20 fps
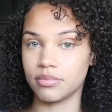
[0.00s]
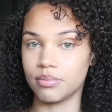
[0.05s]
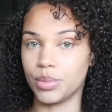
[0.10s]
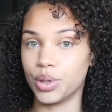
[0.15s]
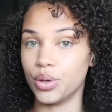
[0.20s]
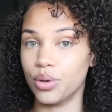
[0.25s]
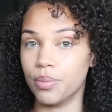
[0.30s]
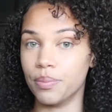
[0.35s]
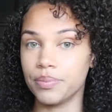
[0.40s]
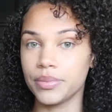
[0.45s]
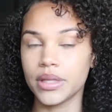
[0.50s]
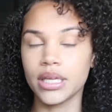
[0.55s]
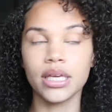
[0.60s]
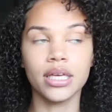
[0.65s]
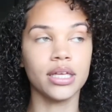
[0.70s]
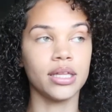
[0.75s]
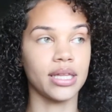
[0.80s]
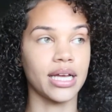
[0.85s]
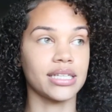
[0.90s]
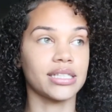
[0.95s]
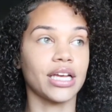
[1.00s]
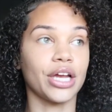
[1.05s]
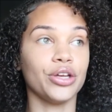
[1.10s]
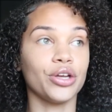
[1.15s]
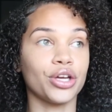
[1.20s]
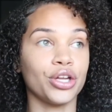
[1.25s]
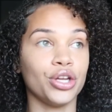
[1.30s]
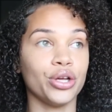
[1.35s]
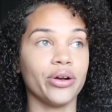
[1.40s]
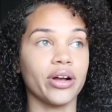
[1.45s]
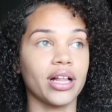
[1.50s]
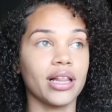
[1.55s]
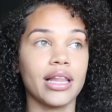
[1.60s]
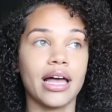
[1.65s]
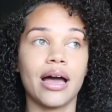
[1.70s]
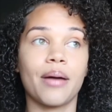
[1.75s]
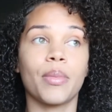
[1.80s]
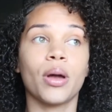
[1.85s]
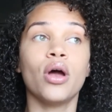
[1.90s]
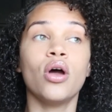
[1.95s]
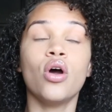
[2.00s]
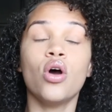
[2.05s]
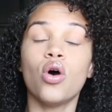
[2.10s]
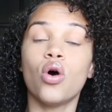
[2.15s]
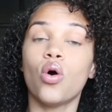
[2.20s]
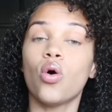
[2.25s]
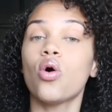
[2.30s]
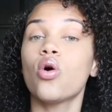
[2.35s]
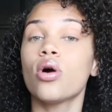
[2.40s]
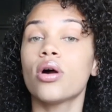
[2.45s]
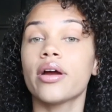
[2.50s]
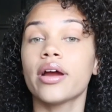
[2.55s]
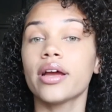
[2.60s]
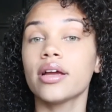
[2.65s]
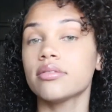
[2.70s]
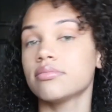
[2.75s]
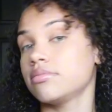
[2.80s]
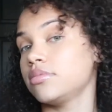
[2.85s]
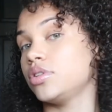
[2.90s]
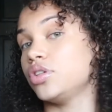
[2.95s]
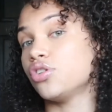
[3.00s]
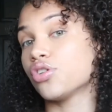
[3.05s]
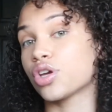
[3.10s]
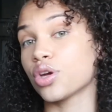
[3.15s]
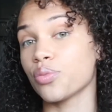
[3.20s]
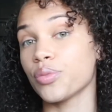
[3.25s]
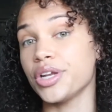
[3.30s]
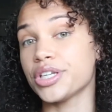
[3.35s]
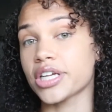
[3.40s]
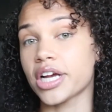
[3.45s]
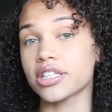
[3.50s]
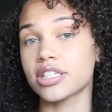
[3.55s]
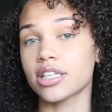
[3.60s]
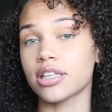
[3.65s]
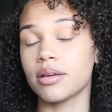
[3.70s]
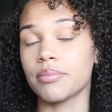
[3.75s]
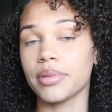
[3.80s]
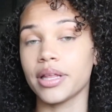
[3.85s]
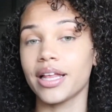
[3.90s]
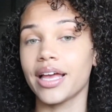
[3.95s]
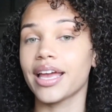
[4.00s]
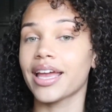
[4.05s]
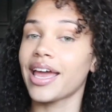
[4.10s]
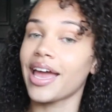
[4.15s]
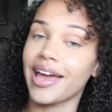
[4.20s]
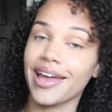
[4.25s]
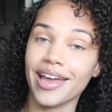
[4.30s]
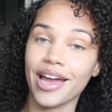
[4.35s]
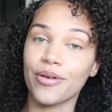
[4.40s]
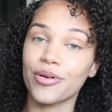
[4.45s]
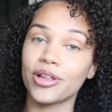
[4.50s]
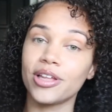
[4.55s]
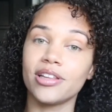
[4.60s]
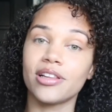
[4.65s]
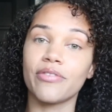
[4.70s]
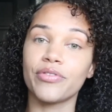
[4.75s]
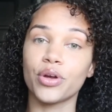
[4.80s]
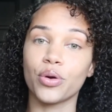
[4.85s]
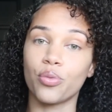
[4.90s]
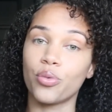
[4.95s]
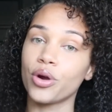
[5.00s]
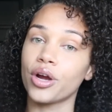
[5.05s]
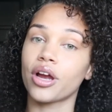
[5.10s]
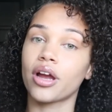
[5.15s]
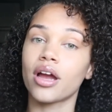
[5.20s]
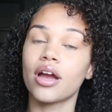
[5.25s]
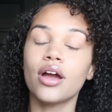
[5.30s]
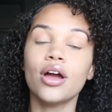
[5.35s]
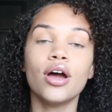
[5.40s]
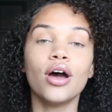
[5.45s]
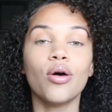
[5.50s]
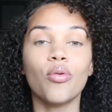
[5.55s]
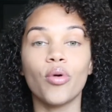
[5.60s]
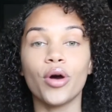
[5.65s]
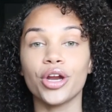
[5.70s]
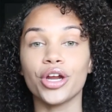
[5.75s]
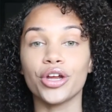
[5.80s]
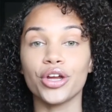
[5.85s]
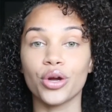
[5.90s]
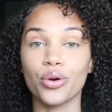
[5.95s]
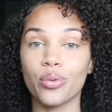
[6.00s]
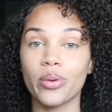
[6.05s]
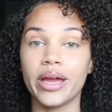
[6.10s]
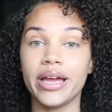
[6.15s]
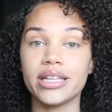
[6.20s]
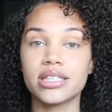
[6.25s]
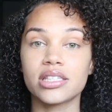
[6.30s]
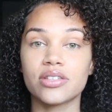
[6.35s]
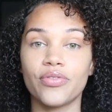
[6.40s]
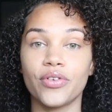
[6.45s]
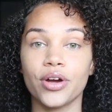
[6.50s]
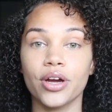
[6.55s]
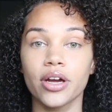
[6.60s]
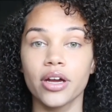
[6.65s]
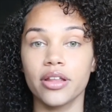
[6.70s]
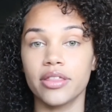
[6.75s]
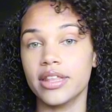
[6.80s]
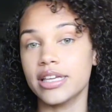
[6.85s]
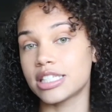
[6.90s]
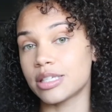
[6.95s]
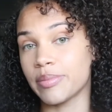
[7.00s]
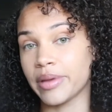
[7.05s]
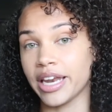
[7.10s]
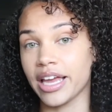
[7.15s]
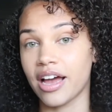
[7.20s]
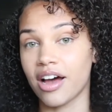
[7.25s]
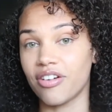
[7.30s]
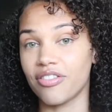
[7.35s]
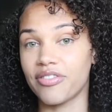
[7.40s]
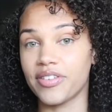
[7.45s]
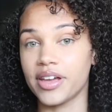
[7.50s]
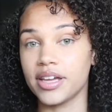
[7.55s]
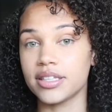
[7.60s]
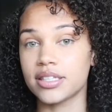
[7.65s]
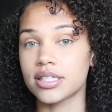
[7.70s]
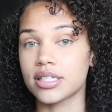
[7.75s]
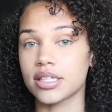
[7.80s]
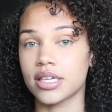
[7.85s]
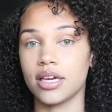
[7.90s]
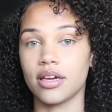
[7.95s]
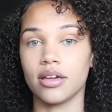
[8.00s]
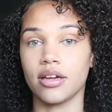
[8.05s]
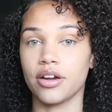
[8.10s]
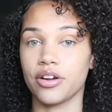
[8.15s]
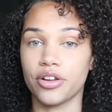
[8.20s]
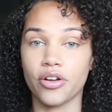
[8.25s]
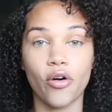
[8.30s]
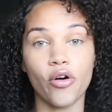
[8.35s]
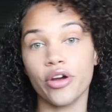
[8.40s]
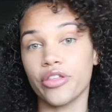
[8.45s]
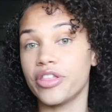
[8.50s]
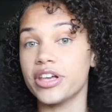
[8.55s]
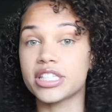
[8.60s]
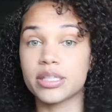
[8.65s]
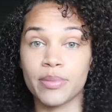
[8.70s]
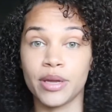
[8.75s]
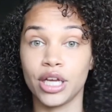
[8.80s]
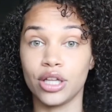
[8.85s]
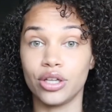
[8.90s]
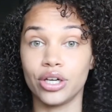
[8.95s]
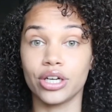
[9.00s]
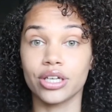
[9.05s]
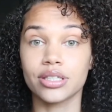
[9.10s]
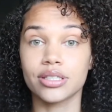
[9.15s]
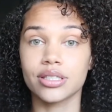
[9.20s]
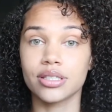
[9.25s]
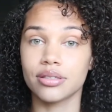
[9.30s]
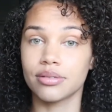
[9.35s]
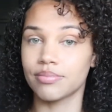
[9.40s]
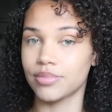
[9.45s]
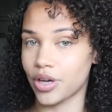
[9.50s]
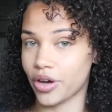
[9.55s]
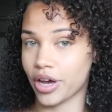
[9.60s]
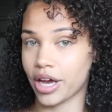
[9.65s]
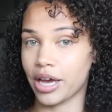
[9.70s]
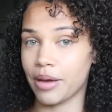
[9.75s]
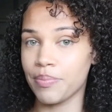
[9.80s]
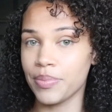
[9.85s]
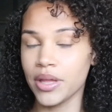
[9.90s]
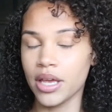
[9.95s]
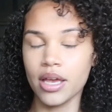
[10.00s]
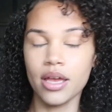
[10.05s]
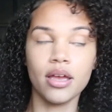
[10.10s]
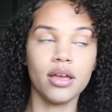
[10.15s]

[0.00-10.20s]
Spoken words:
Boom. That's how you can do a collab. Or you can reach out to them and be like, hey, I really love your work. What are your rates for this many outfits or this many looks? Okay.